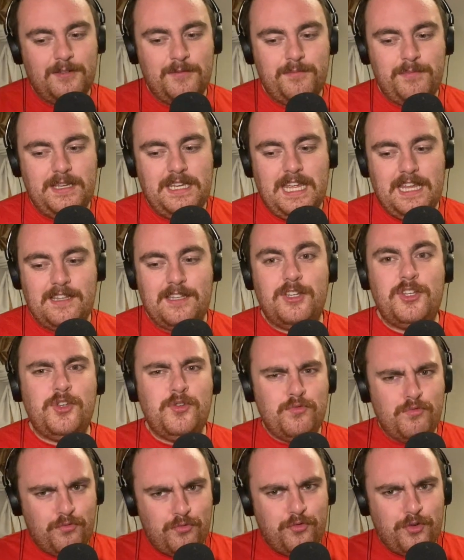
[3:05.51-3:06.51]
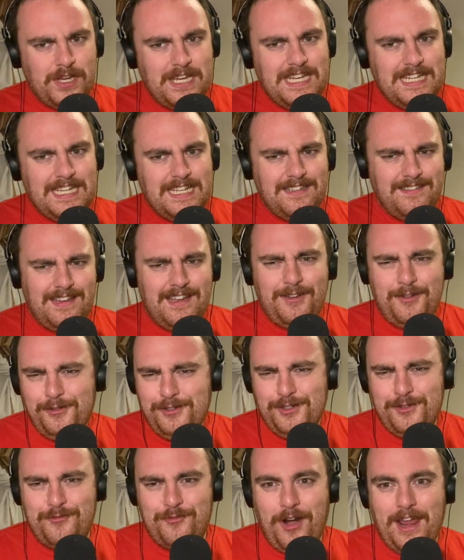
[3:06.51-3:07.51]
But yeah, did you read it? Yeah, of course
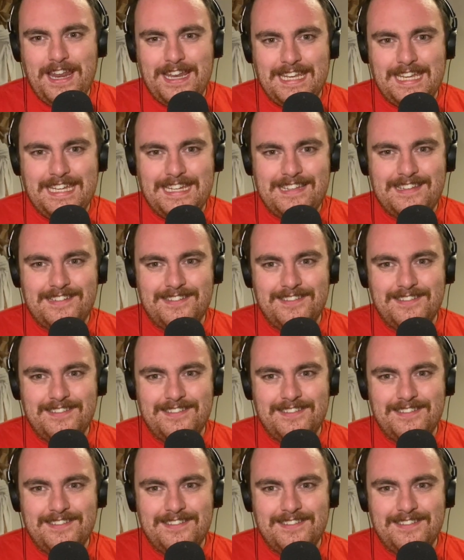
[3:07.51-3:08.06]
you read it.